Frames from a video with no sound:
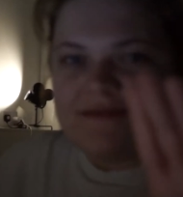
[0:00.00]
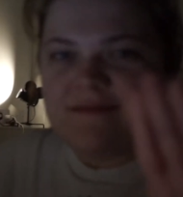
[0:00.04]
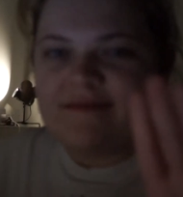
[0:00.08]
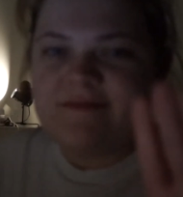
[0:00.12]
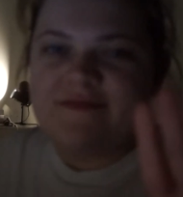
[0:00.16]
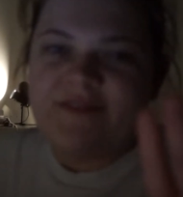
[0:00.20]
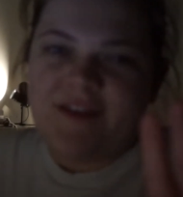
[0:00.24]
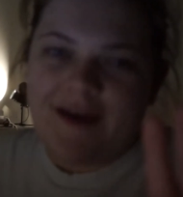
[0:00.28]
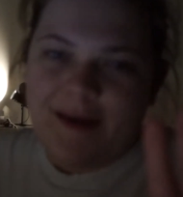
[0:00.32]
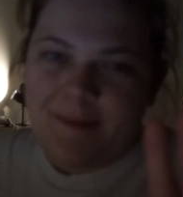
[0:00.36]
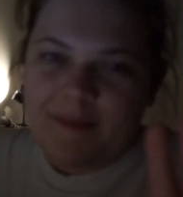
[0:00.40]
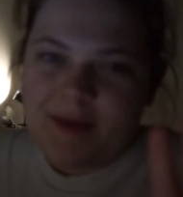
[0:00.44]

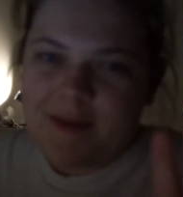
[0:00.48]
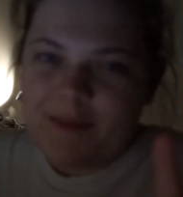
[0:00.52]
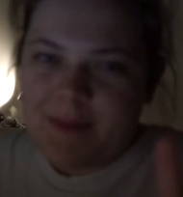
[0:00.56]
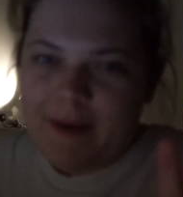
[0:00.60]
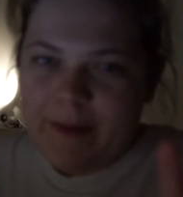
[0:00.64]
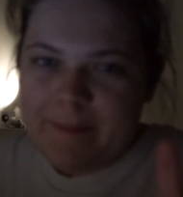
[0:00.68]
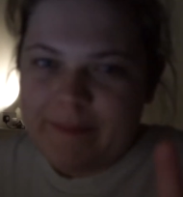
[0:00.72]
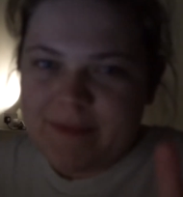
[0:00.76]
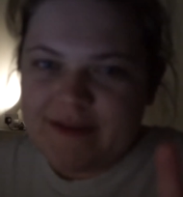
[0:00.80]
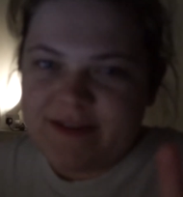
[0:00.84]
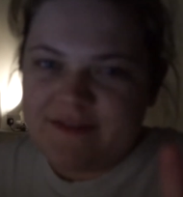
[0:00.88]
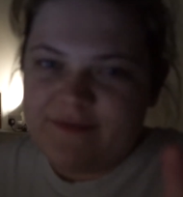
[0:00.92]
Family
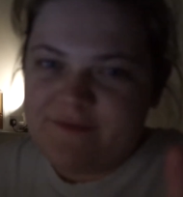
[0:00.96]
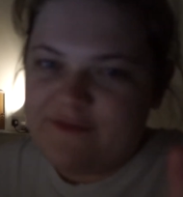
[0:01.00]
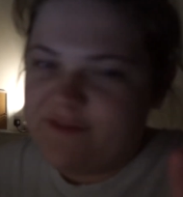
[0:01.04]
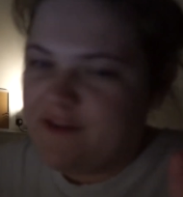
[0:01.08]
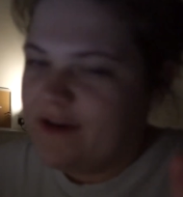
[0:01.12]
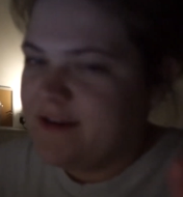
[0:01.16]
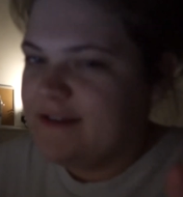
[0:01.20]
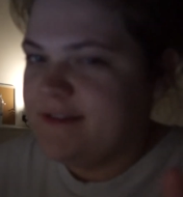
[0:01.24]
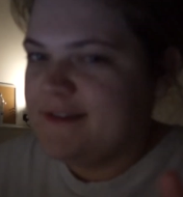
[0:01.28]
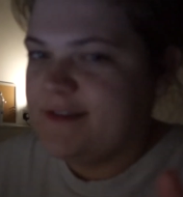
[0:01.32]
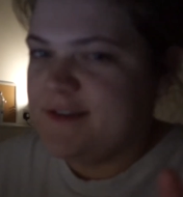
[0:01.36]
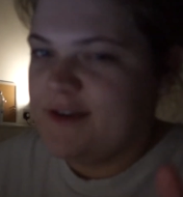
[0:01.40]
members and
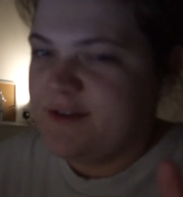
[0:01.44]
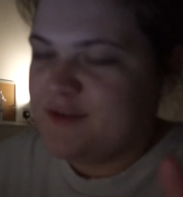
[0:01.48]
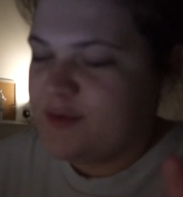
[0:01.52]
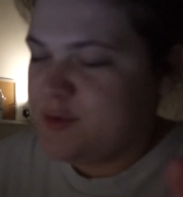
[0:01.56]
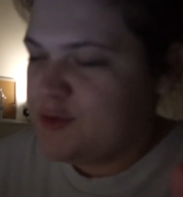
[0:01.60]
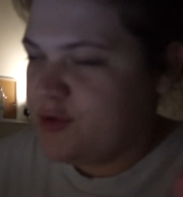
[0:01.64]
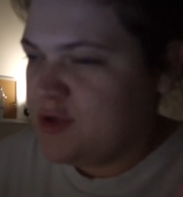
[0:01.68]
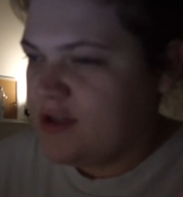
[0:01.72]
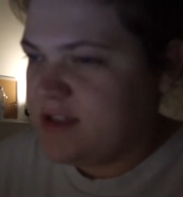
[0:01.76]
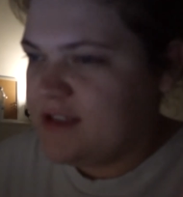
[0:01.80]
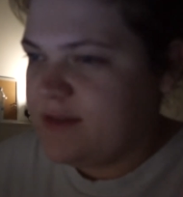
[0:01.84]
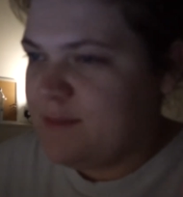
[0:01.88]
friends don't
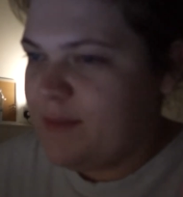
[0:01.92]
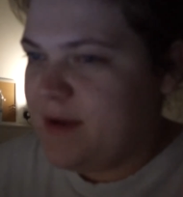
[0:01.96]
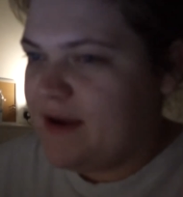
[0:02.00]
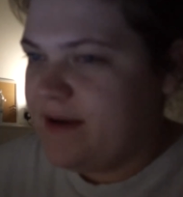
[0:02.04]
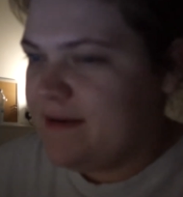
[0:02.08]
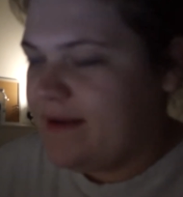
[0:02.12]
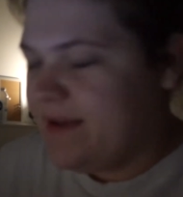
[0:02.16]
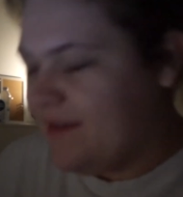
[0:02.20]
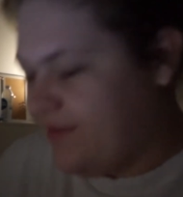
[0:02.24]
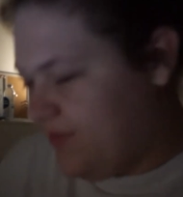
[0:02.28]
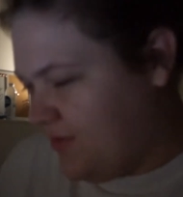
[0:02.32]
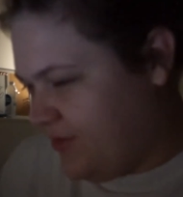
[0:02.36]
stress about
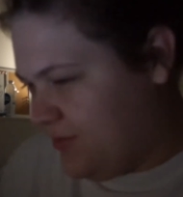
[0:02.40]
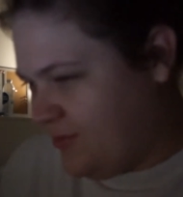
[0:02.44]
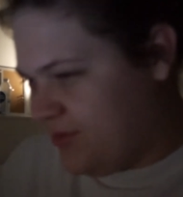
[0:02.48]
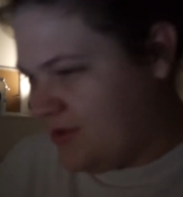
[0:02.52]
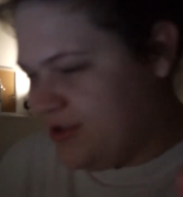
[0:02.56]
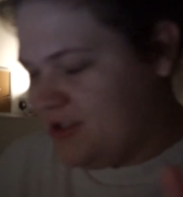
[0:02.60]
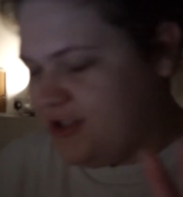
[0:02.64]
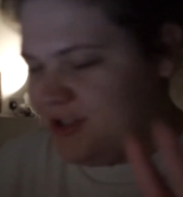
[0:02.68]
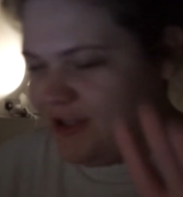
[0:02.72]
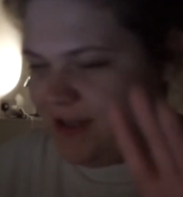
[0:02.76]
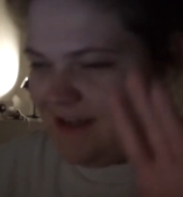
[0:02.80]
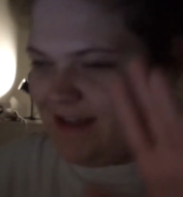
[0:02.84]
it. If you're
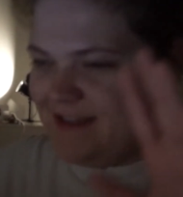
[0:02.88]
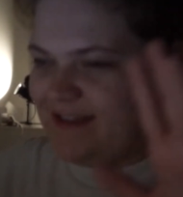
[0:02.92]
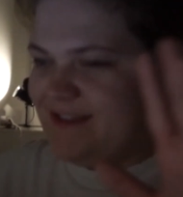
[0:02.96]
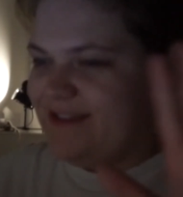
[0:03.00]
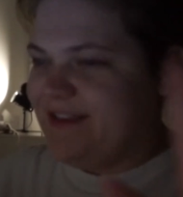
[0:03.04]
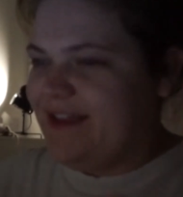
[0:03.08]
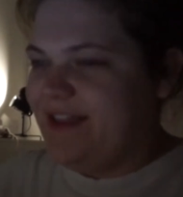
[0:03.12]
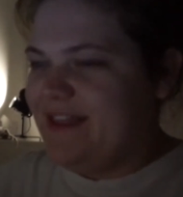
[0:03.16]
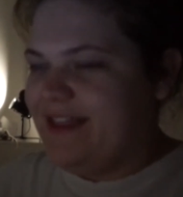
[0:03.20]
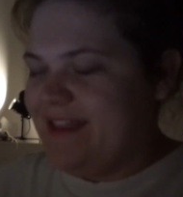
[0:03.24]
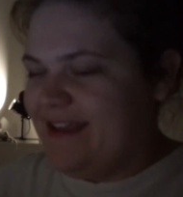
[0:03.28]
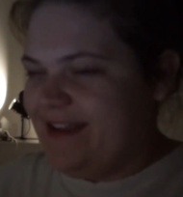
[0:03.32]
watching, it's
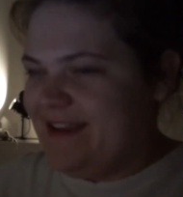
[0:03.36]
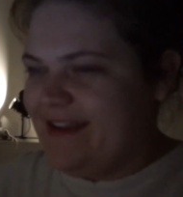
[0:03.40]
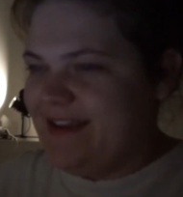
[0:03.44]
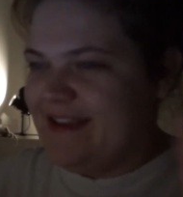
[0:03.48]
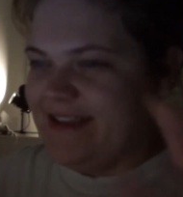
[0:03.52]
nothing.